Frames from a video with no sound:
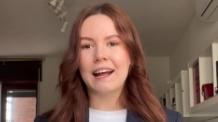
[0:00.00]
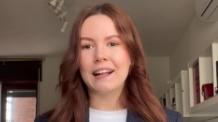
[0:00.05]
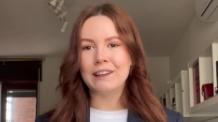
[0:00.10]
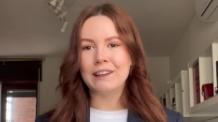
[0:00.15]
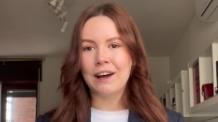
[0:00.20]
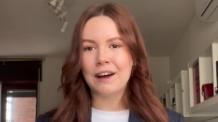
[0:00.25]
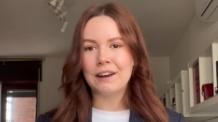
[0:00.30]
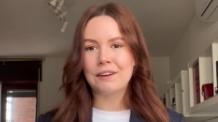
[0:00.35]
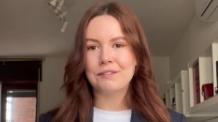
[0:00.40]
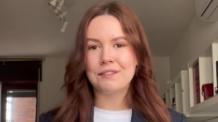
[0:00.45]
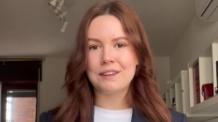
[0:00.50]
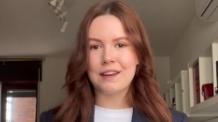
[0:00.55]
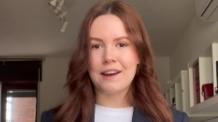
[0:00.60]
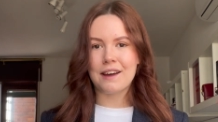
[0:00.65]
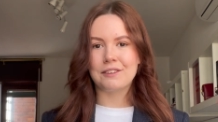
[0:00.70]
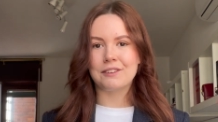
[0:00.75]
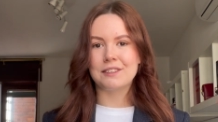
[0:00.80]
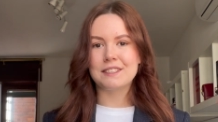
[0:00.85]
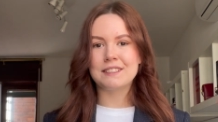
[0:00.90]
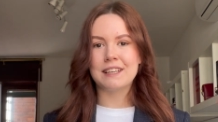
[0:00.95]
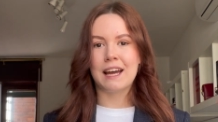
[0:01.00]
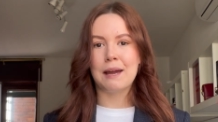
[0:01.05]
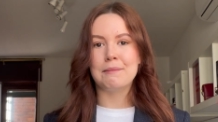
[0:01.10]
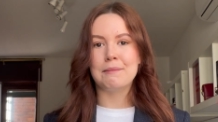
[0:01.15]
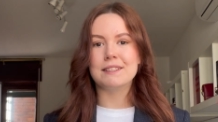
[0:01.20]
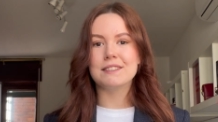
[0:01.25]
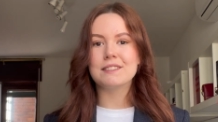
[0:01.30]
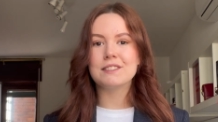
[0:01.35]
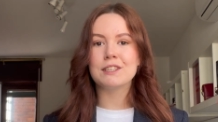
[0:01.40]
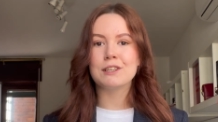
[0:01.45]
a lot of the other
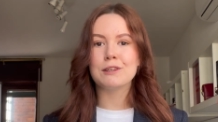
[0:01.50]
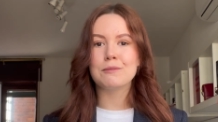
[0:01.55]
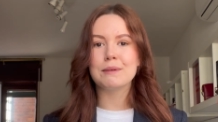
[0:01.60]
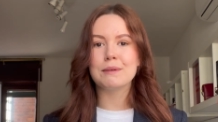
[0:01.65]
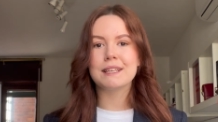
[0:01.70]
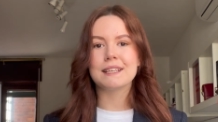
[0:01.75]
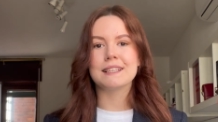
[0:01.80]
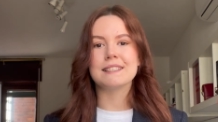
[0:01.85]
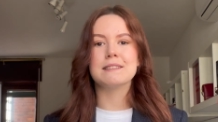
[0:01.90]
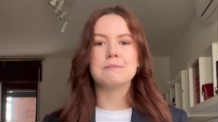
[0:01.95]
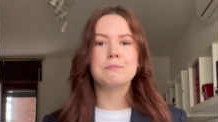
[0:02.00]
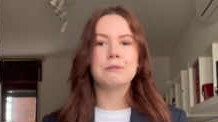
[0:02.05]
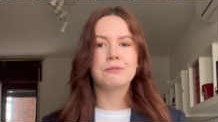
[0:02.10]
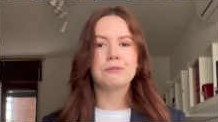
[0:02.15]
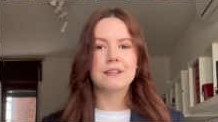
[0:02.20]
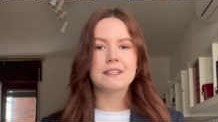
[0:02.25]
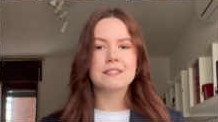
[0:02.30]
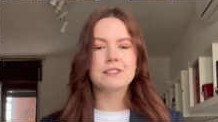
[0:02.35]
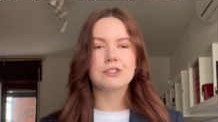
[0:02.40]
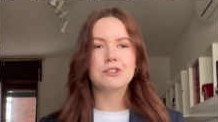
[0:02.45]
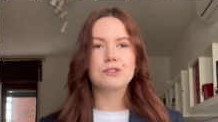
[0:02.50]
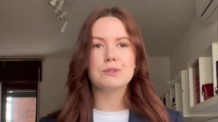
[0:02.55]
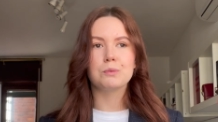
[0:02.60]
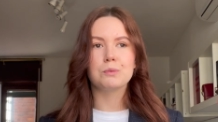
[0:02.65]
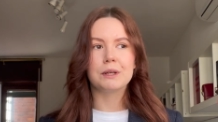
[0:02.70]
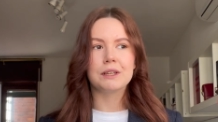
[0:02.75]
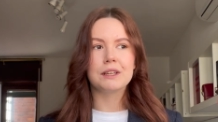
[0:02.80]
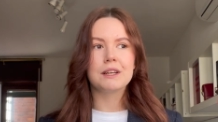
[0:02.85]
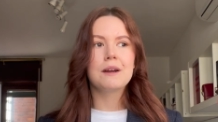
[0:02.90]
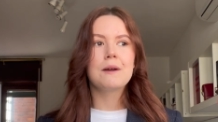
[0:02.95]
assignments too, because the professors
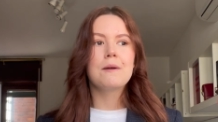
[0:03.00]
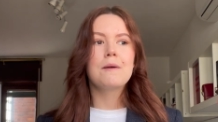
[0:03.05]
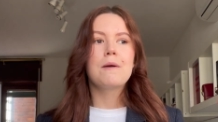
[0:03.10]
would